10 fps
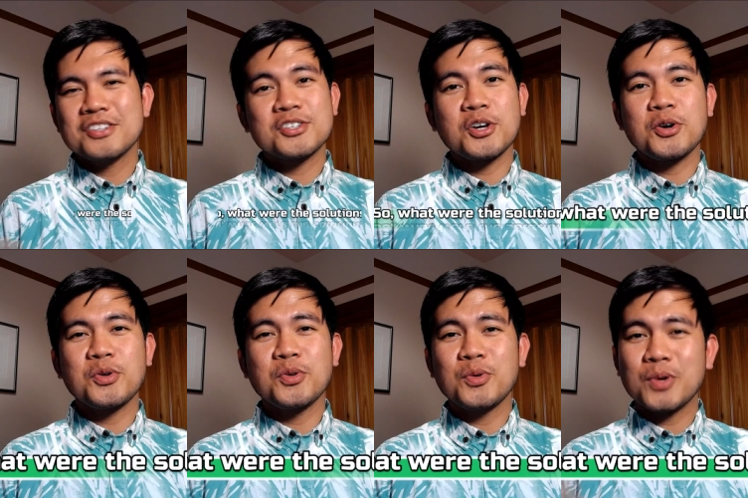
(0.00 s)

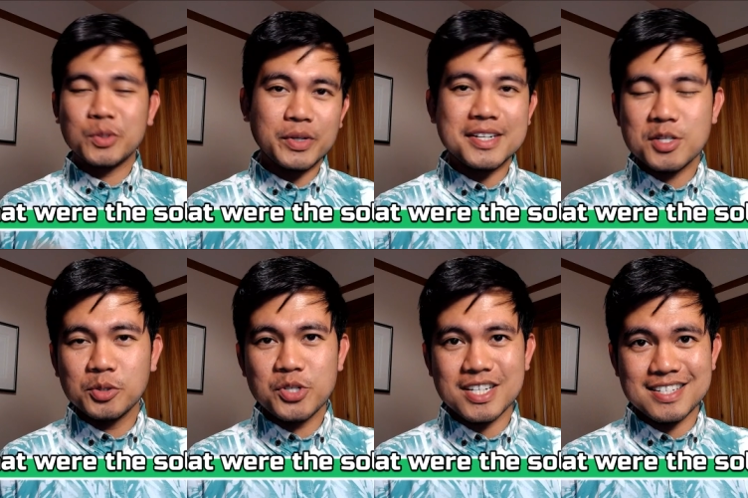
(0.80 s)
So, what were the
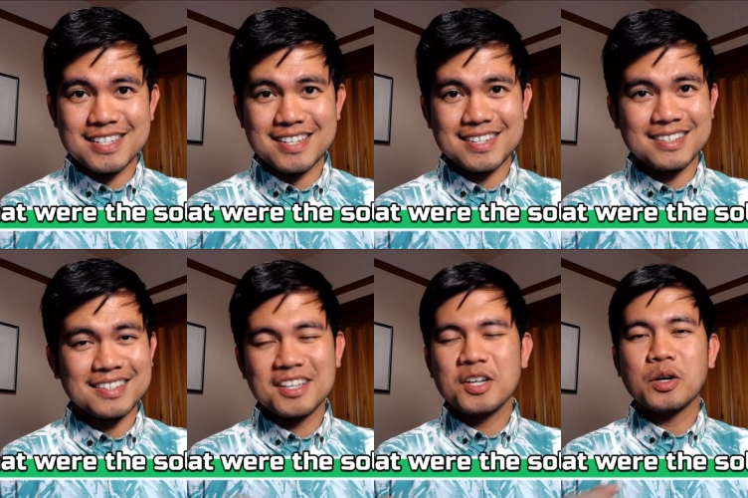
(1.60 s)
solutions?
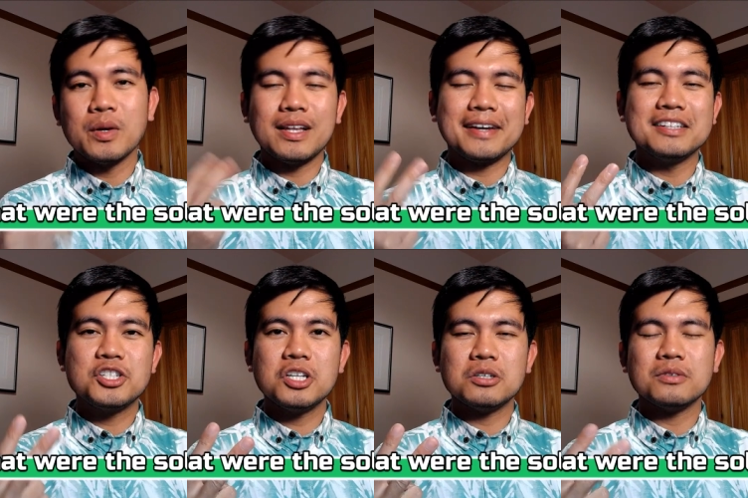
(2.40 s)
Well, I had
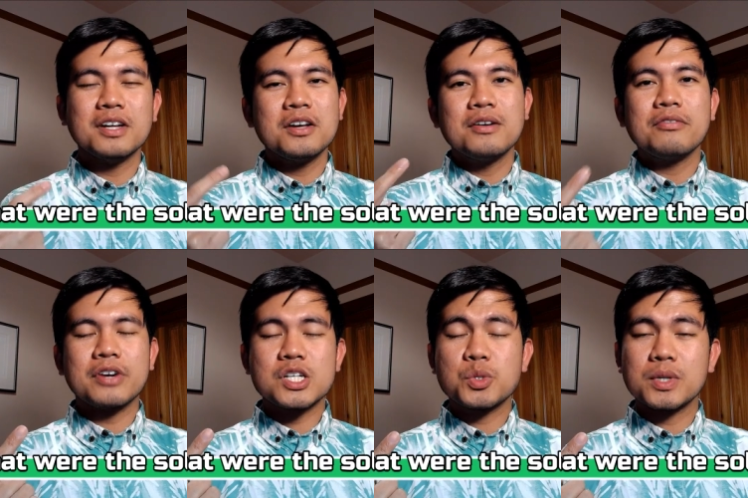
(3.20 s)
two.
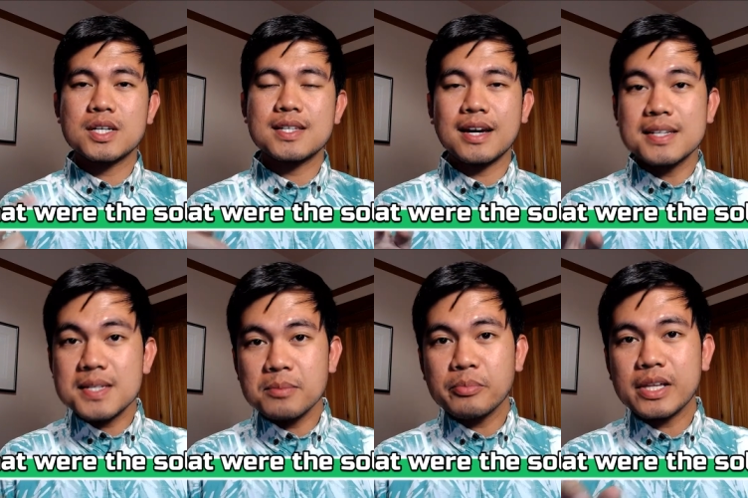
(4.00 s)
First was I
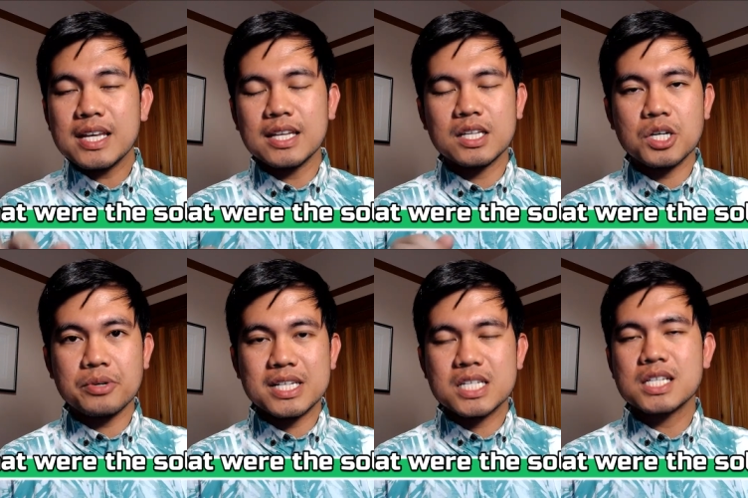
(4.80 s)
simply
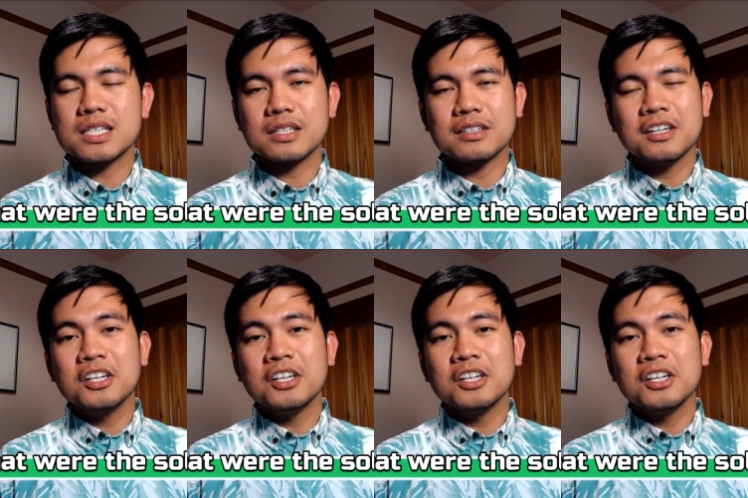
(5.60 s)
encouraged her